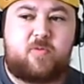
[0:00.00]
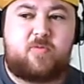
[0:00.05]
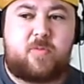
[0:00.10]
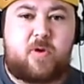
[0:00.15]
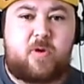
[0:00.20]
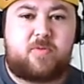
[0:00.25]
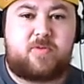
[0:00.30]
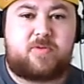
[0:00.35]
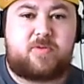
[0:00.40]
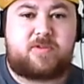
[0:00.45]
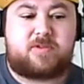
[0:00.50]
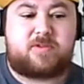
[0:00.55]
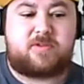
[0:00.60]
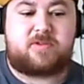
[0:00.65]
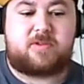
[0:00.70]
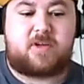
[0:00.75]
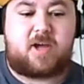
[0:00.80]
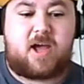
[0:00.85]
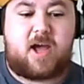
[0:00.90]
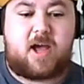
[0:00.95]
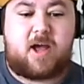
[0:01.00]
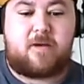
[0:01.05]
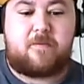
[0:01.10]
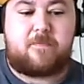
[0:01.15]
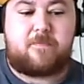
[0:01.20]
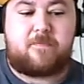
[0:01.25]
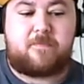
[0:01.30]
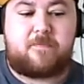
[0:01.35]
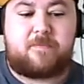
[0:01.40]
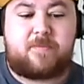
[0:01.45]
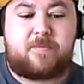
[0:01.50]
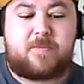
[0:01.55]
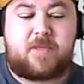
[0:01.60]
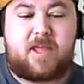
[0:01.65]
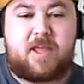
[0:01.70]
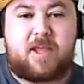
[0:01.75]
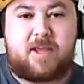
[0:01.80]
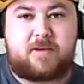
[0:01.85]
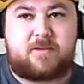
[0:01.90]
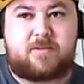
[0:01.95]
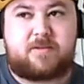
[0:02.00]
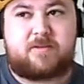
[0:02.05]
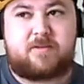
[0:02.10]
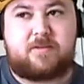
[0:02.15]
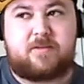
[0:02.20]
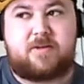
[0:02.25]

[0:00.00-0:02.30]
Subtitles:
moments in,